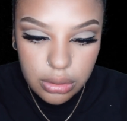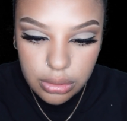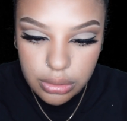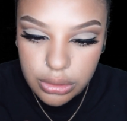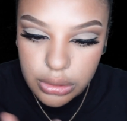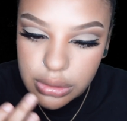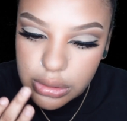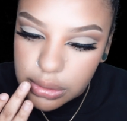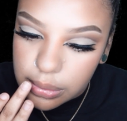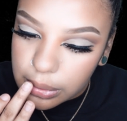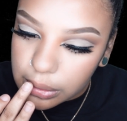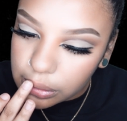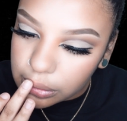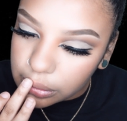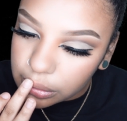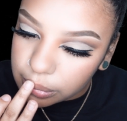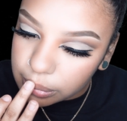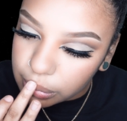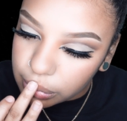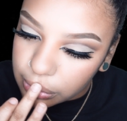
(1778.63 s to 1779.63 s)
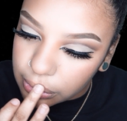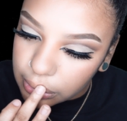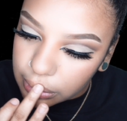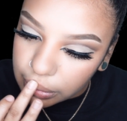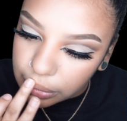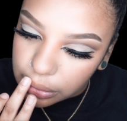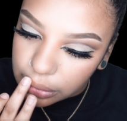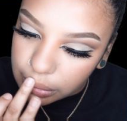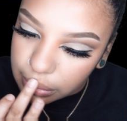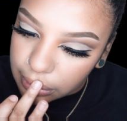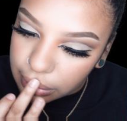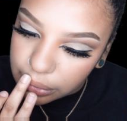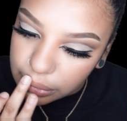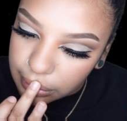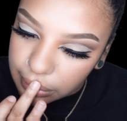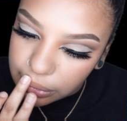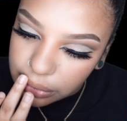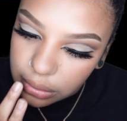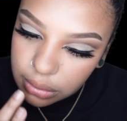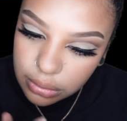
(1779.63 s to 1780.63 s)
just to make it look more like
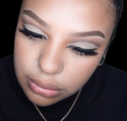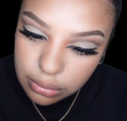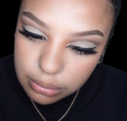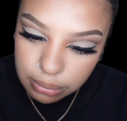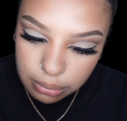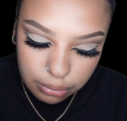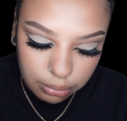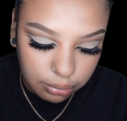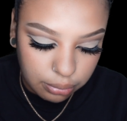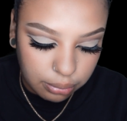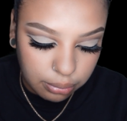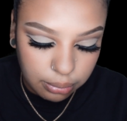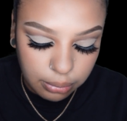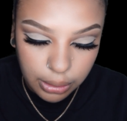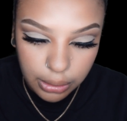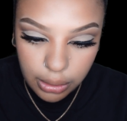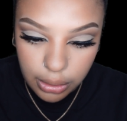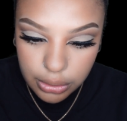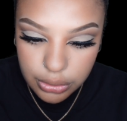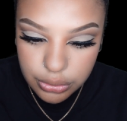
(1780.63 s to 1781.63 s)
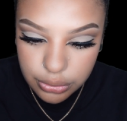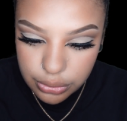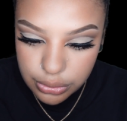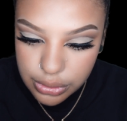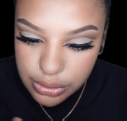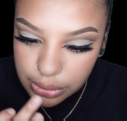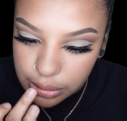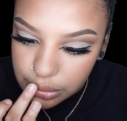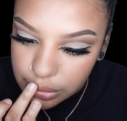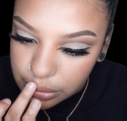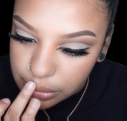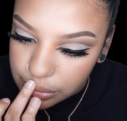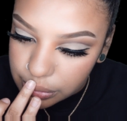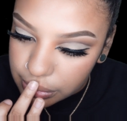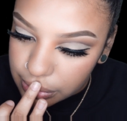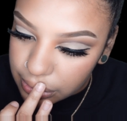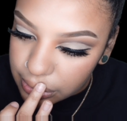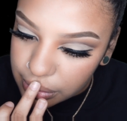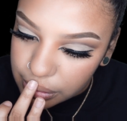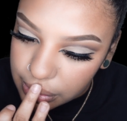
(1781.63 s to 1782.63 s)
my actual skin tone.
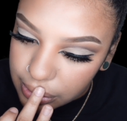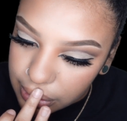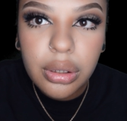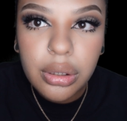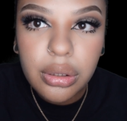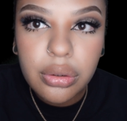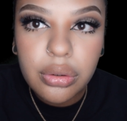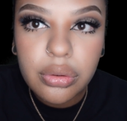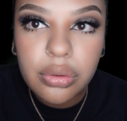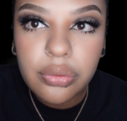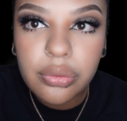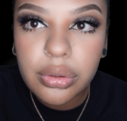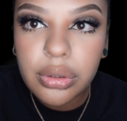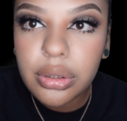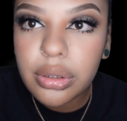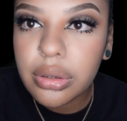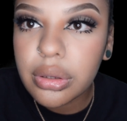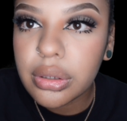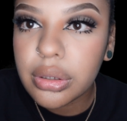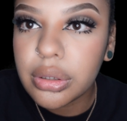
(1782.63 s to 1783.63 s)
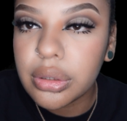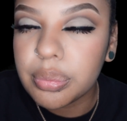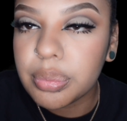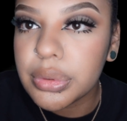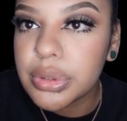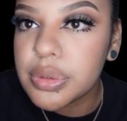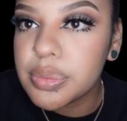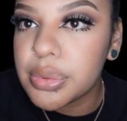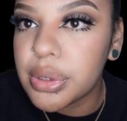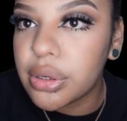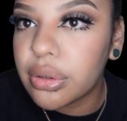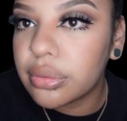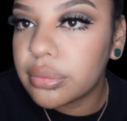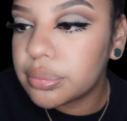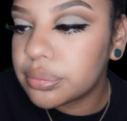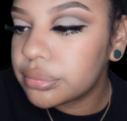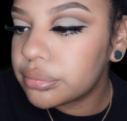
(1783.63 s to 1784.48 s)
Right over the Cupid's bow.